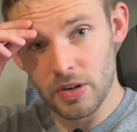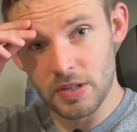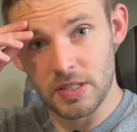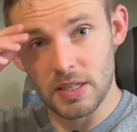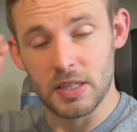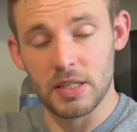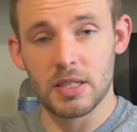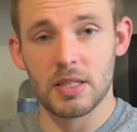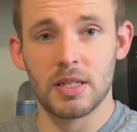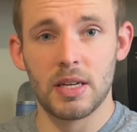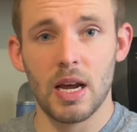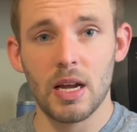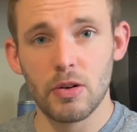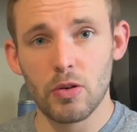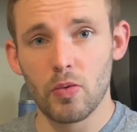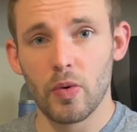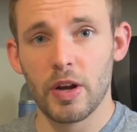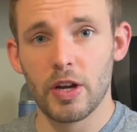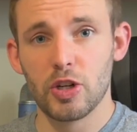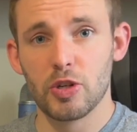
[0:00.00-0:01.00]
is the
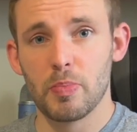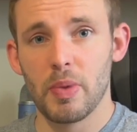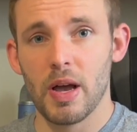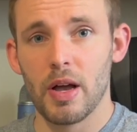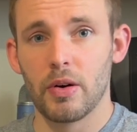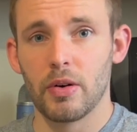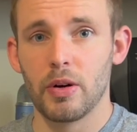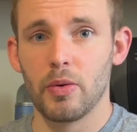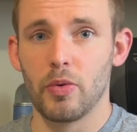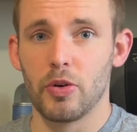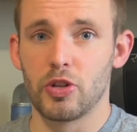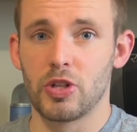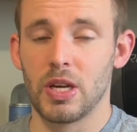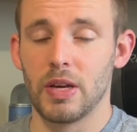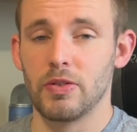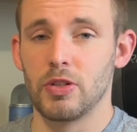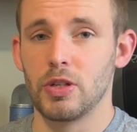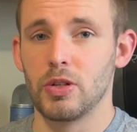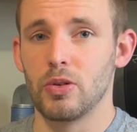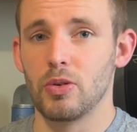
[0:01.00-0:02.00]
standard range battery, which
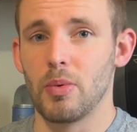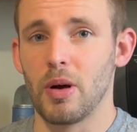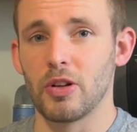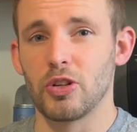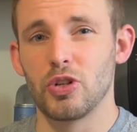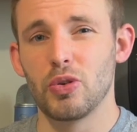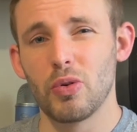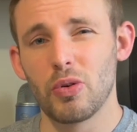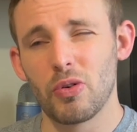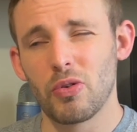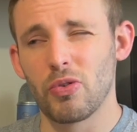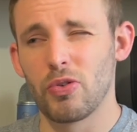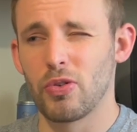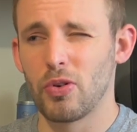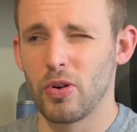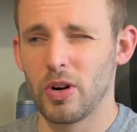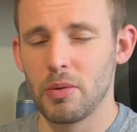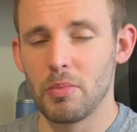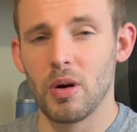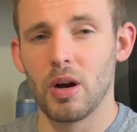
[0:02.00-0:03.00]
gives you about
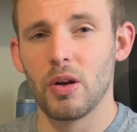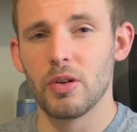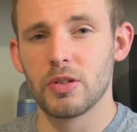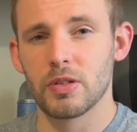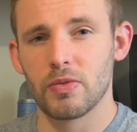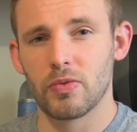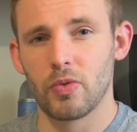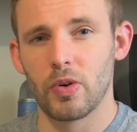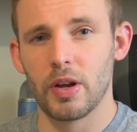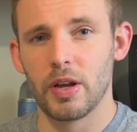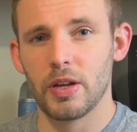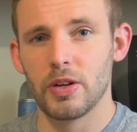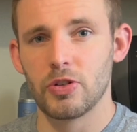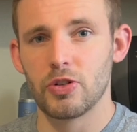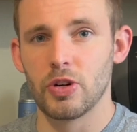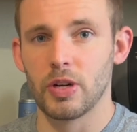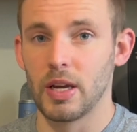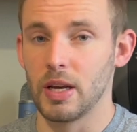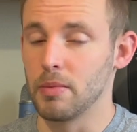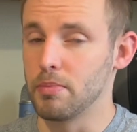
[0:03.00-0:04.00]
230 miles of
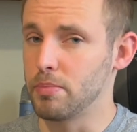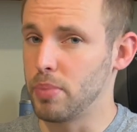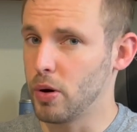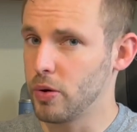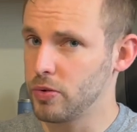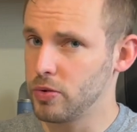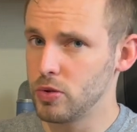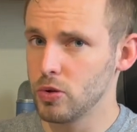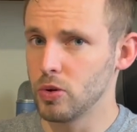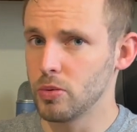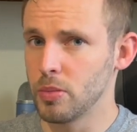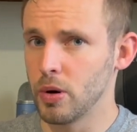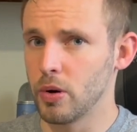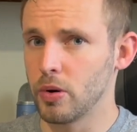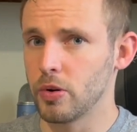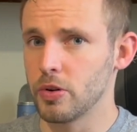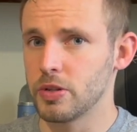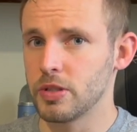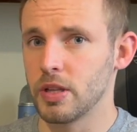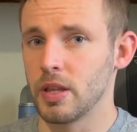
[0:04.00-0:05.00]
range. Again, both dual
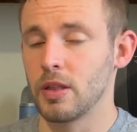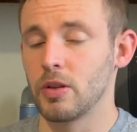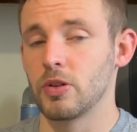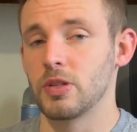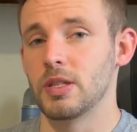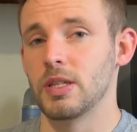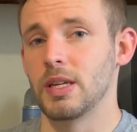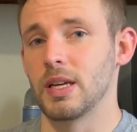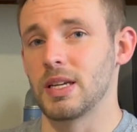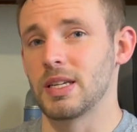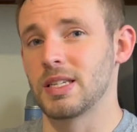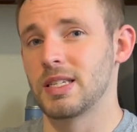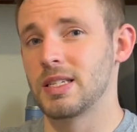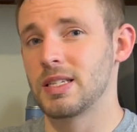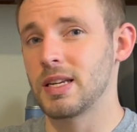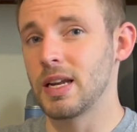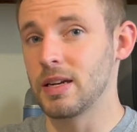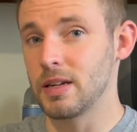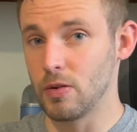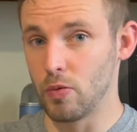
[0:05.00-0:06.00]
motors. And then there's the
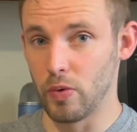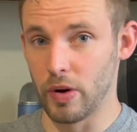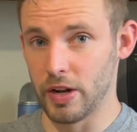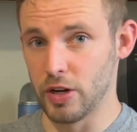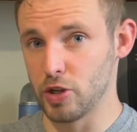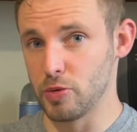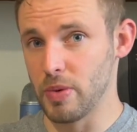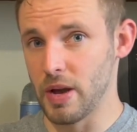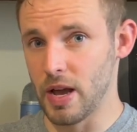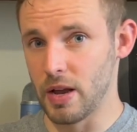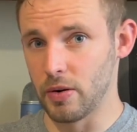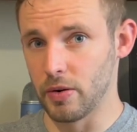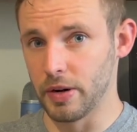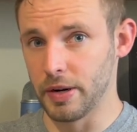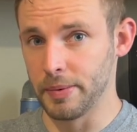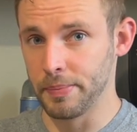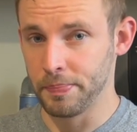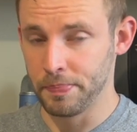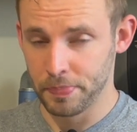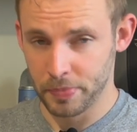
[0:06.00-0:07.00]
extended range
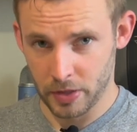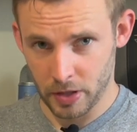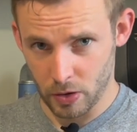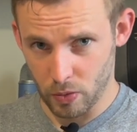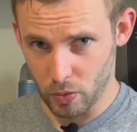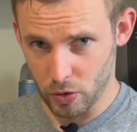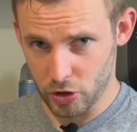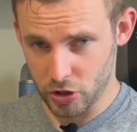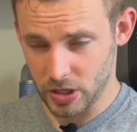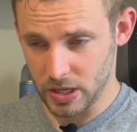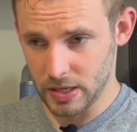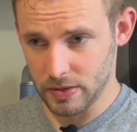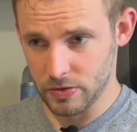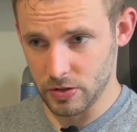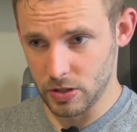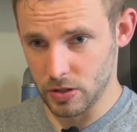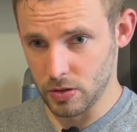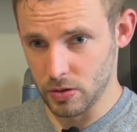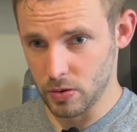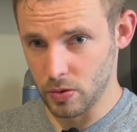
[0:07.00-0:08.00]
battery, which
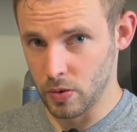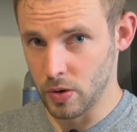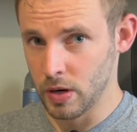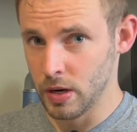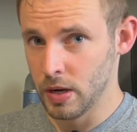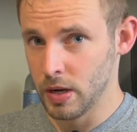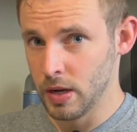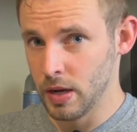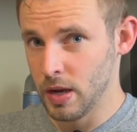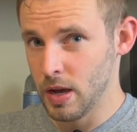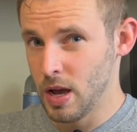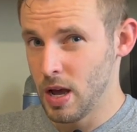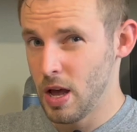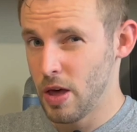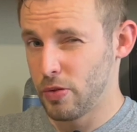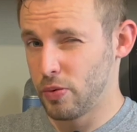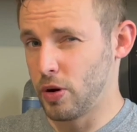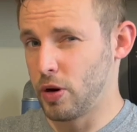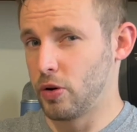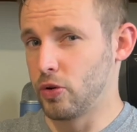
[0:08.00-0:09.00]
gives you
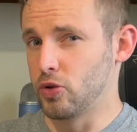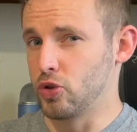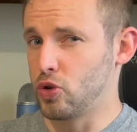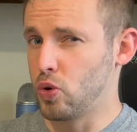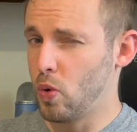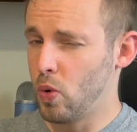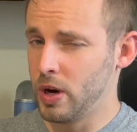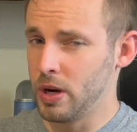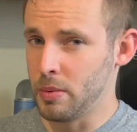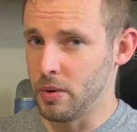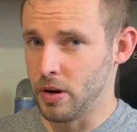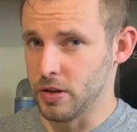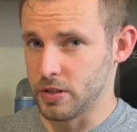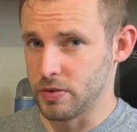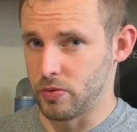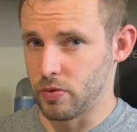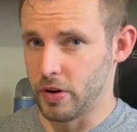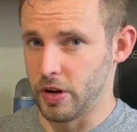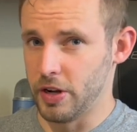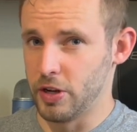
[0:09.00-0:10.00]
320 miles
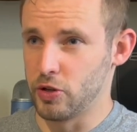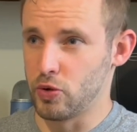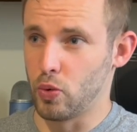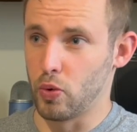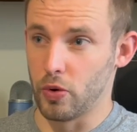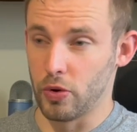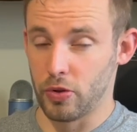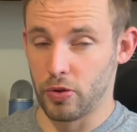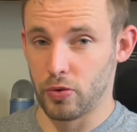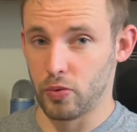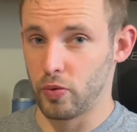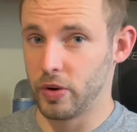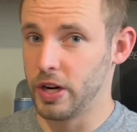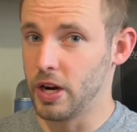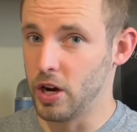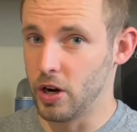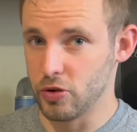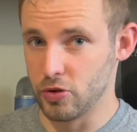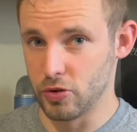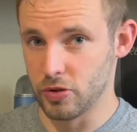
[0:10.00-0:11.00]
of range, or
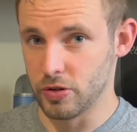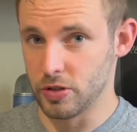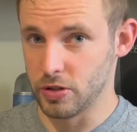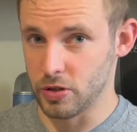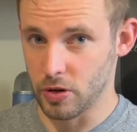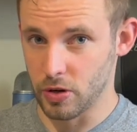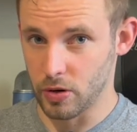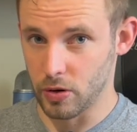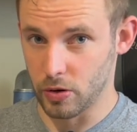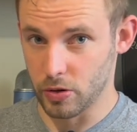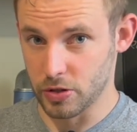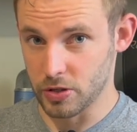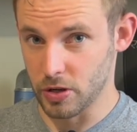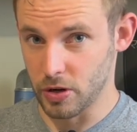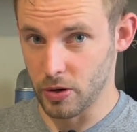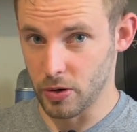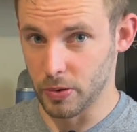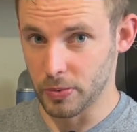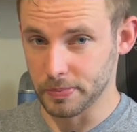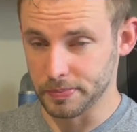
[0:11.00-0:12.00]
300 or
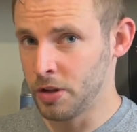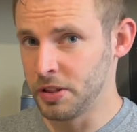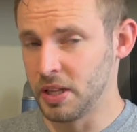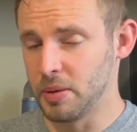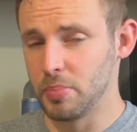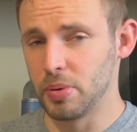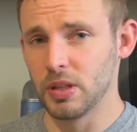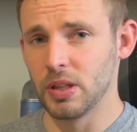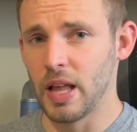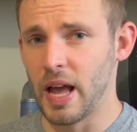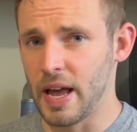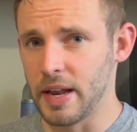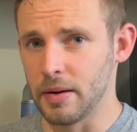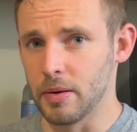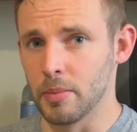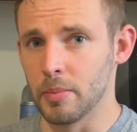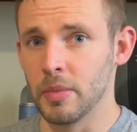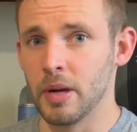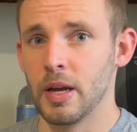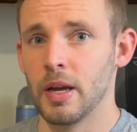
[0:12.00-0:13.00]
so on the
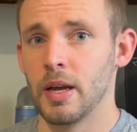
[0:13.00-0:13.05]
Platinum.